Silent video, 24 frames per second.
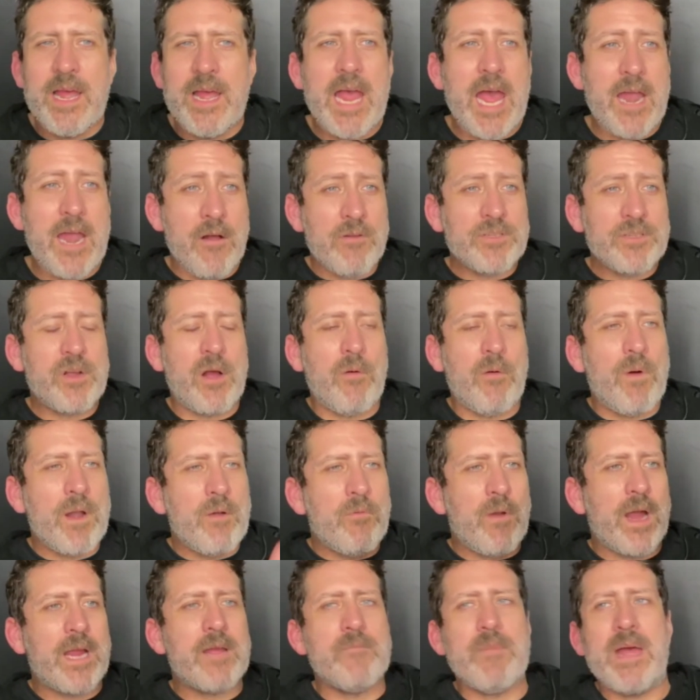And also I want to
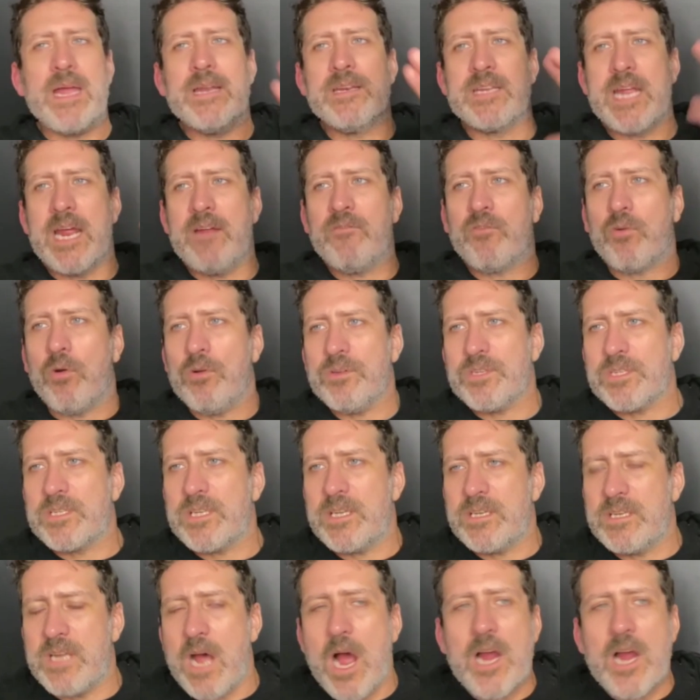recommend Dave Grohl's
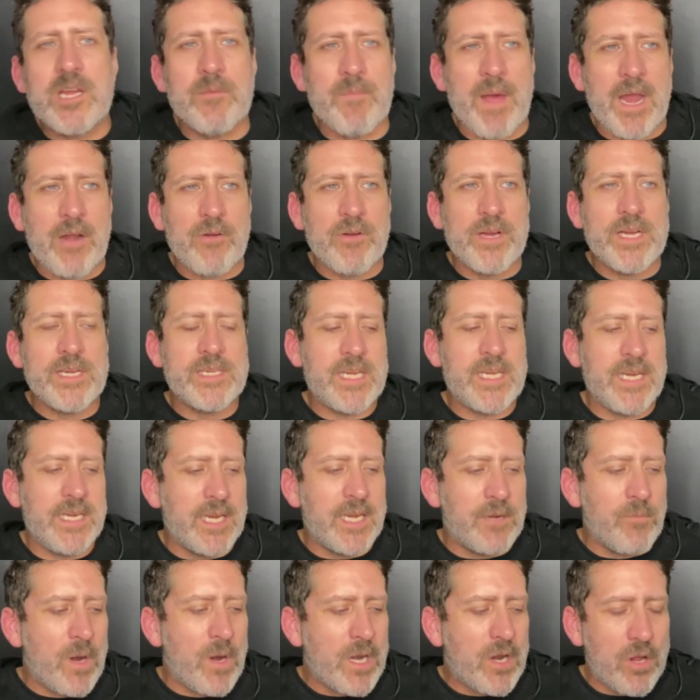documentaries. He
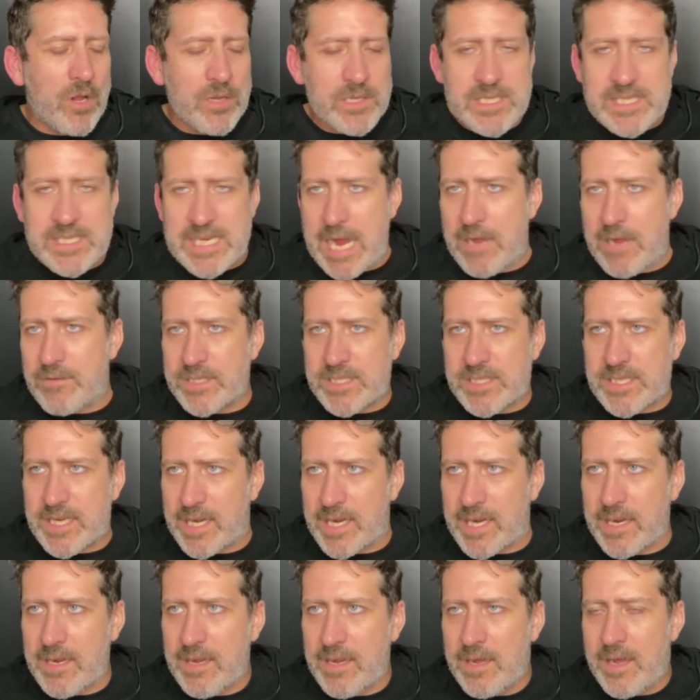did one called Sound
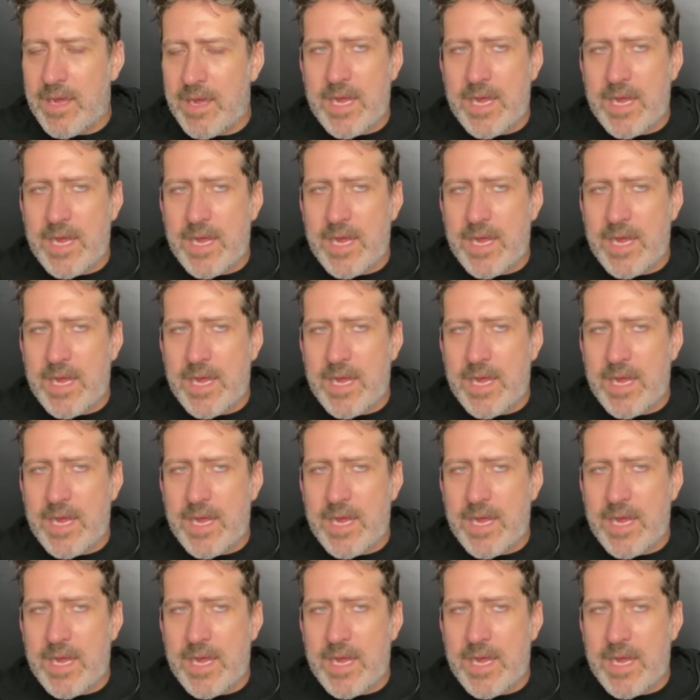City.